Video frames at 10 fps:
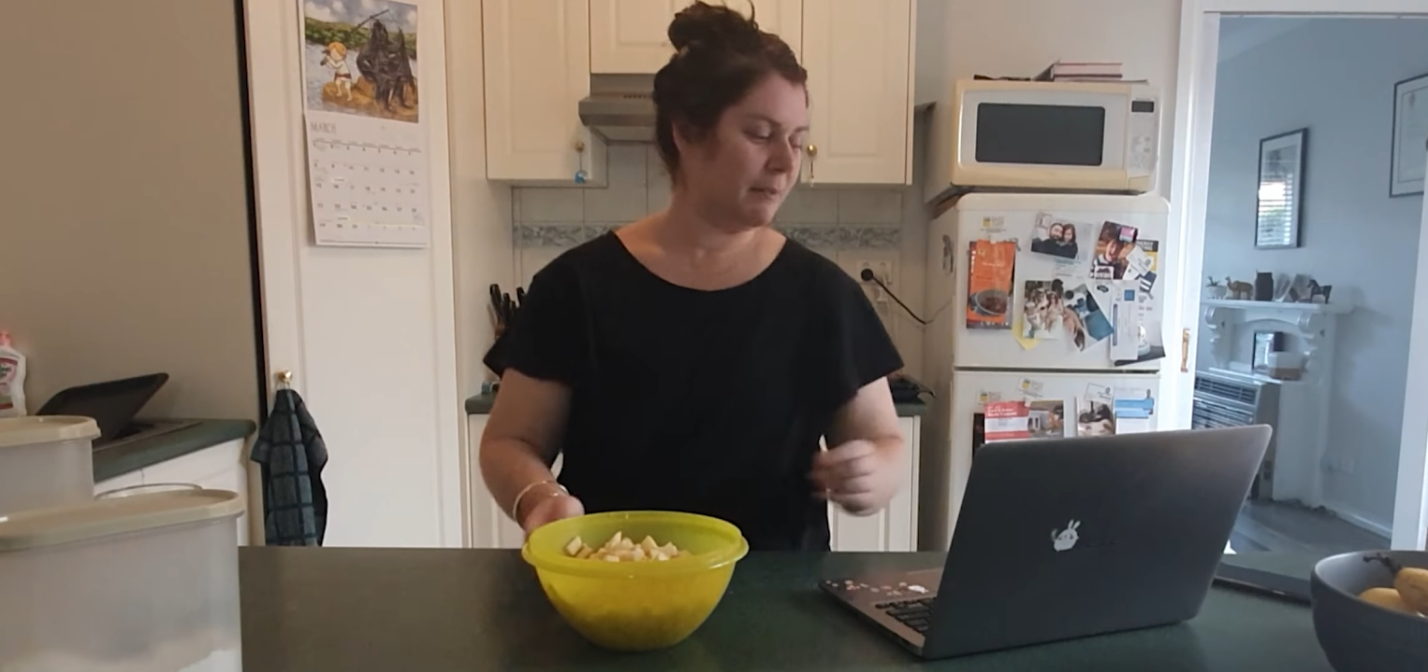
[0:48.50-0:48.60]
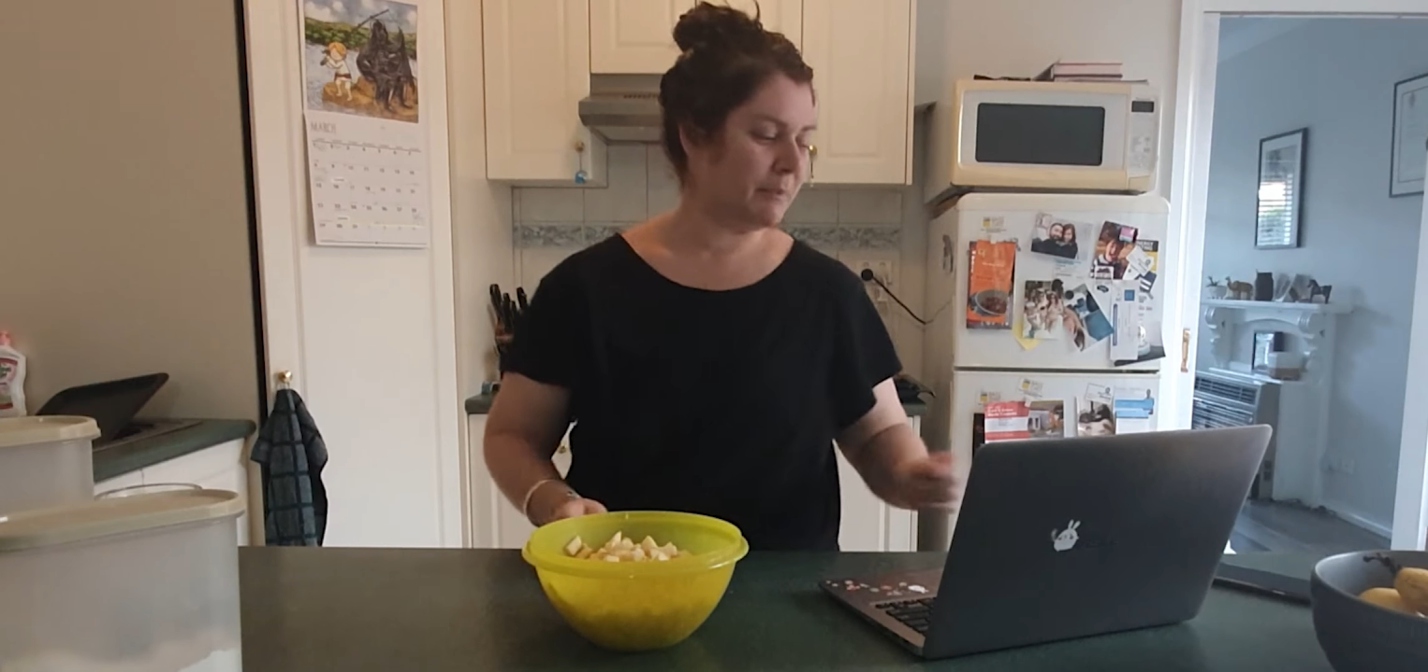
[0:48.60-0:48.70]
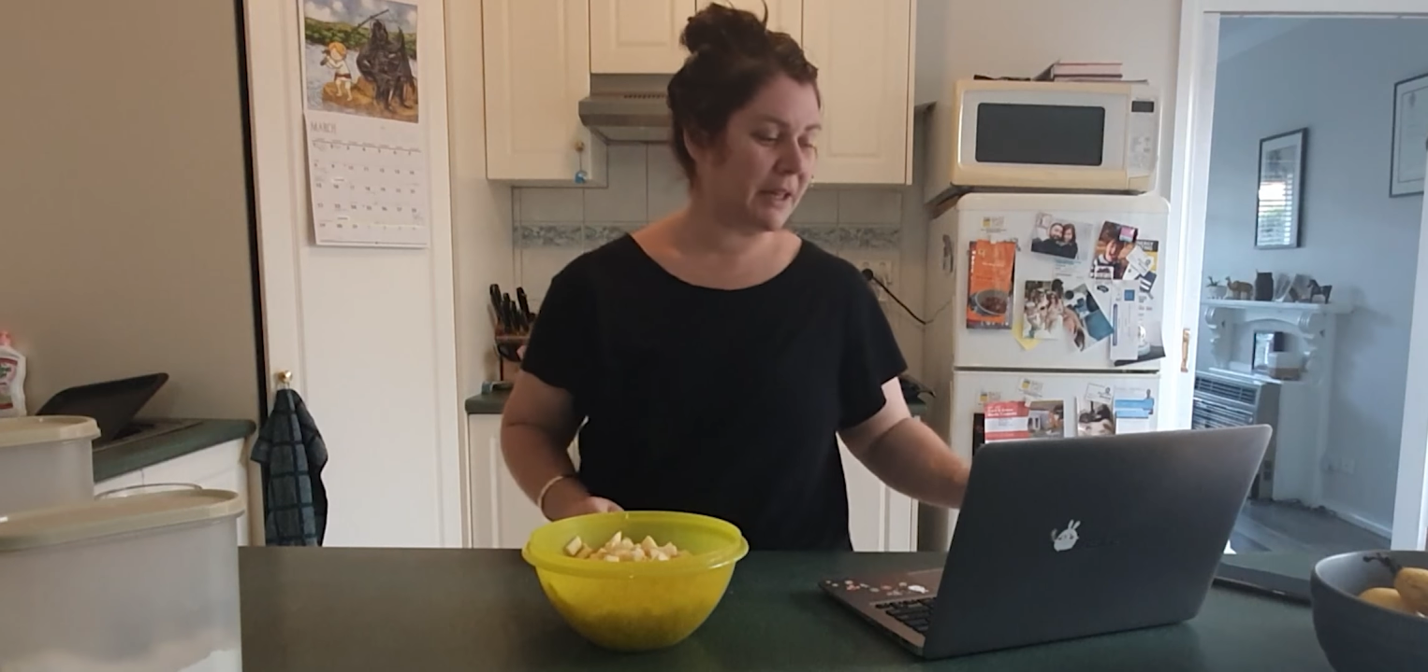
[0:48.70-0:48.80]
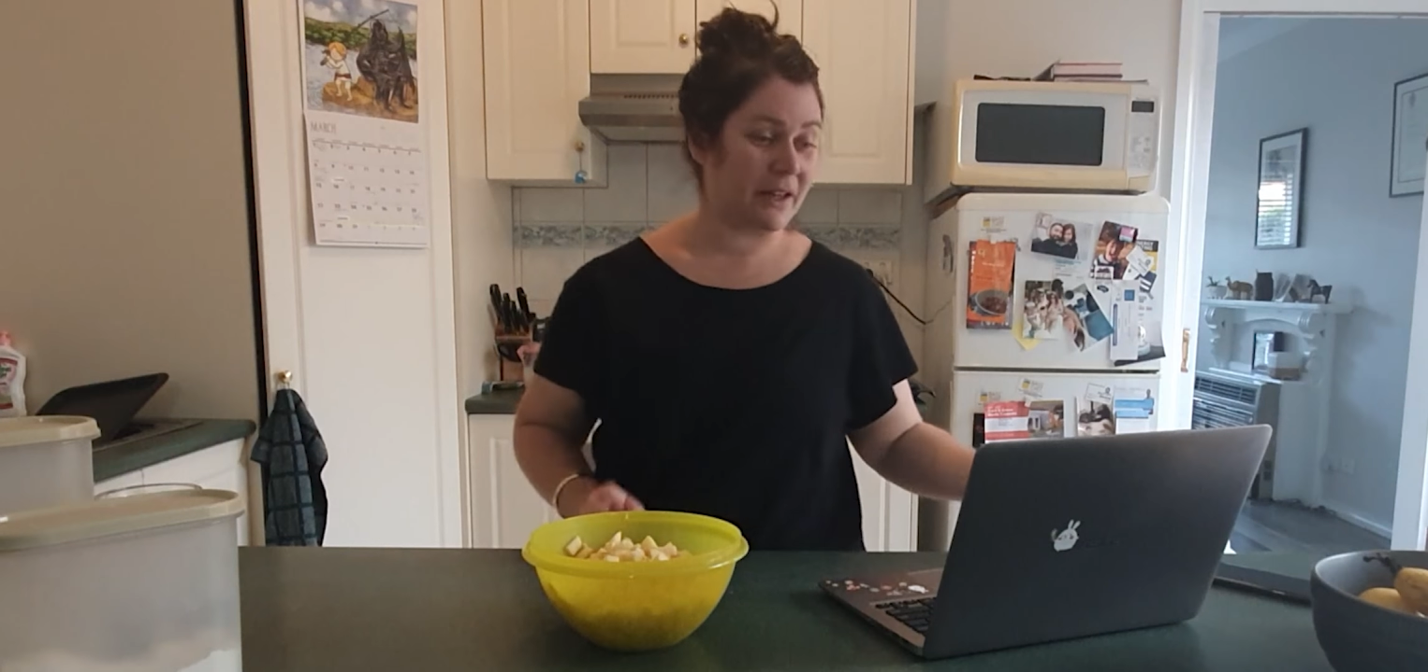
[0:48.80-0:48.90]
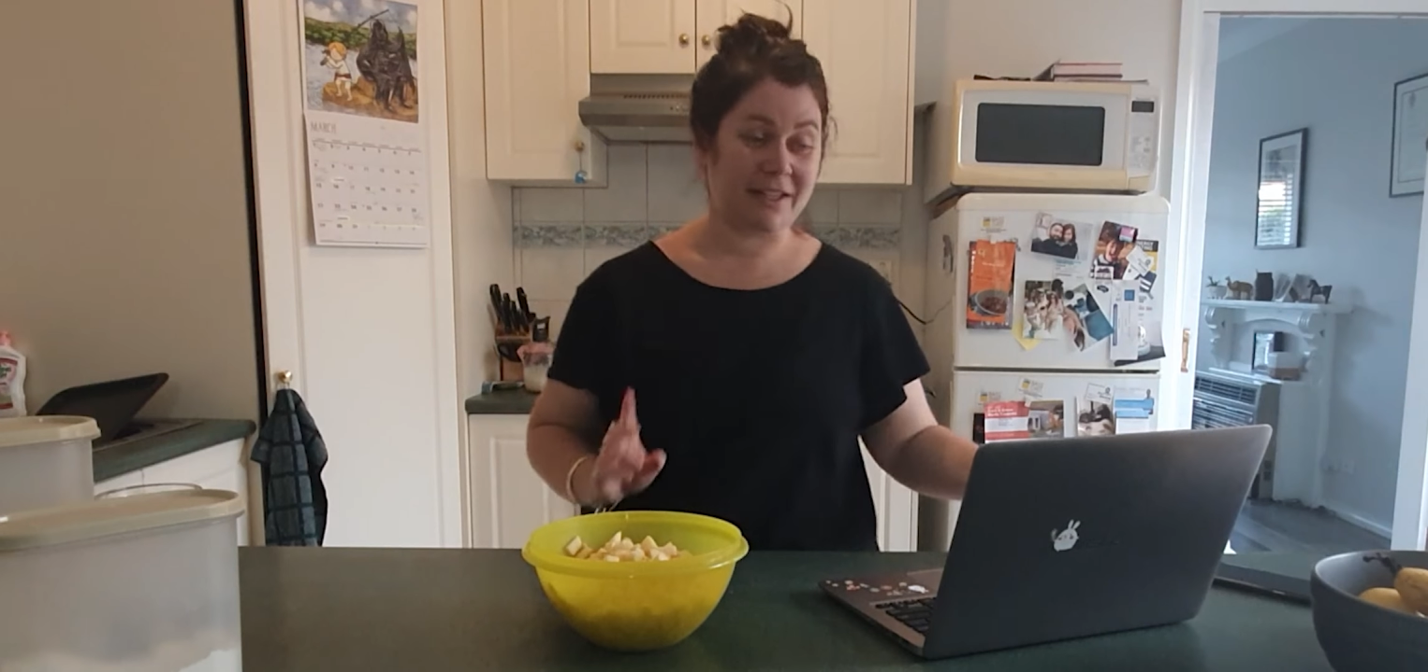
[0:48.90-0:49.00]

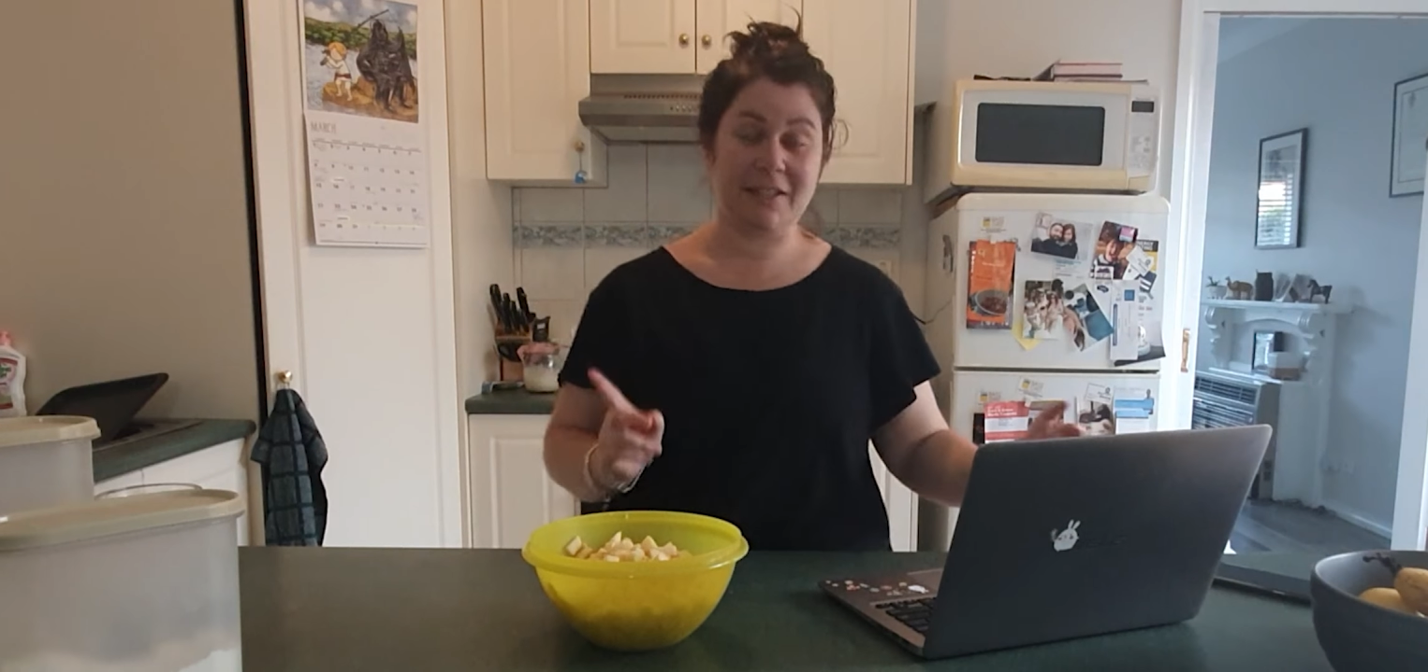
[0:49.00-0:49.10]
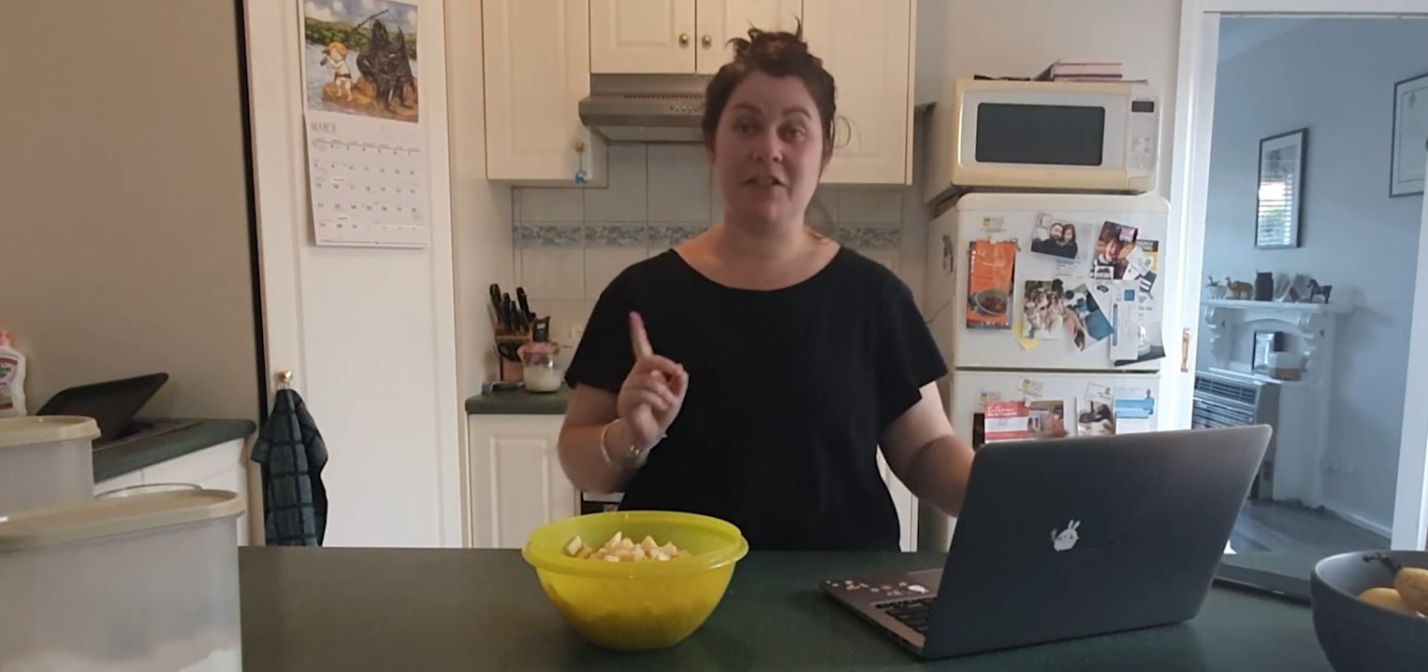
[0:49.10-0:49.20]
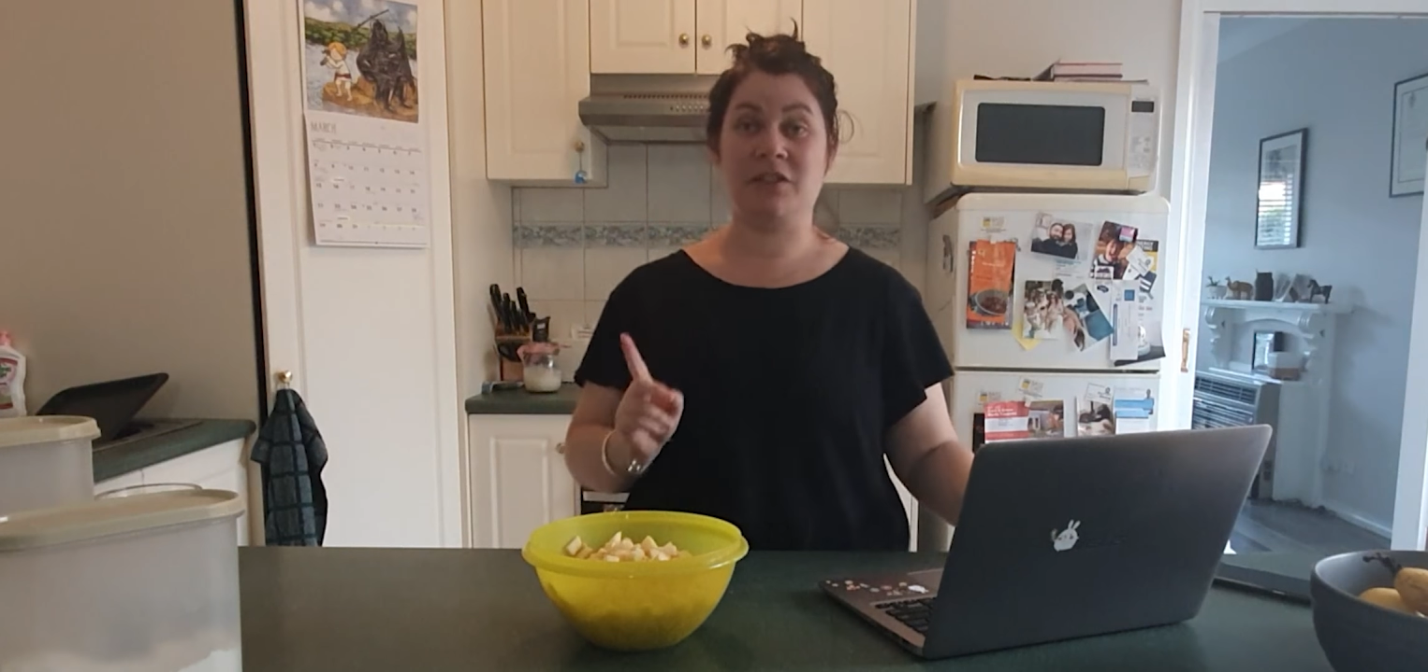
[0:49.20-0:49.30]
but I didn't